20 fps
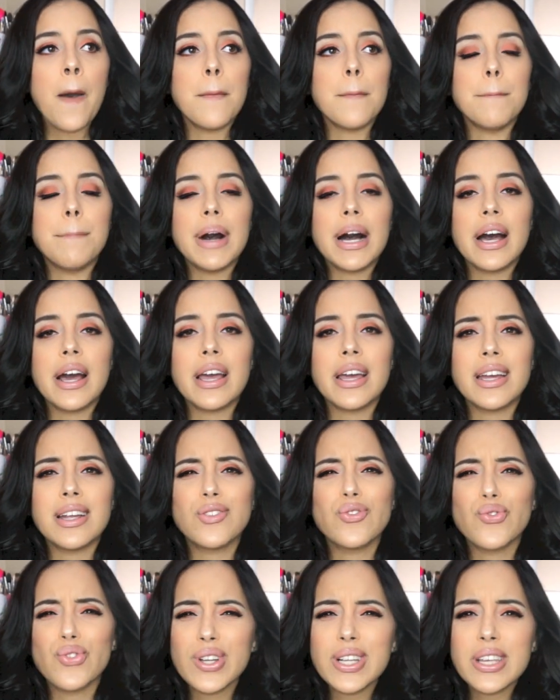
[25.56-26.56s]
But
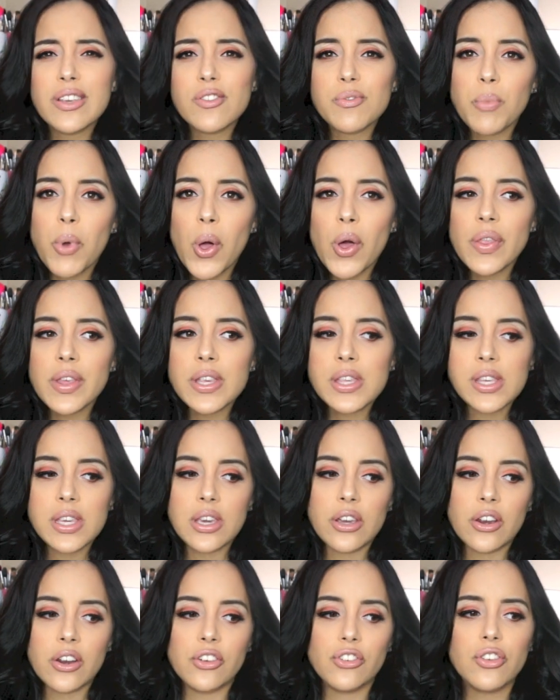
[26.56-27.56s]
it's really small this
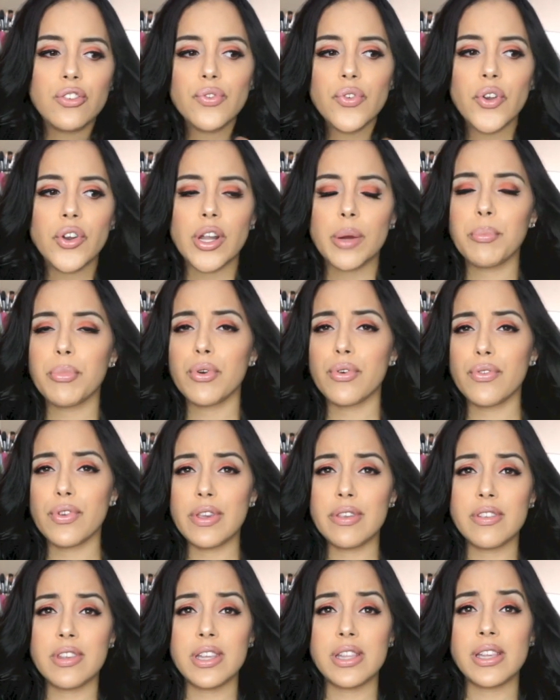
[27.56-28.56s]
year just for a number of
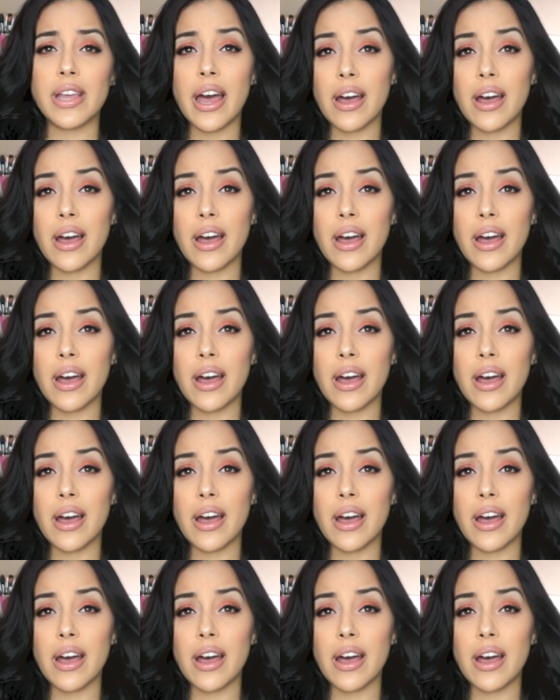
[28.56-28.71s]
reasons.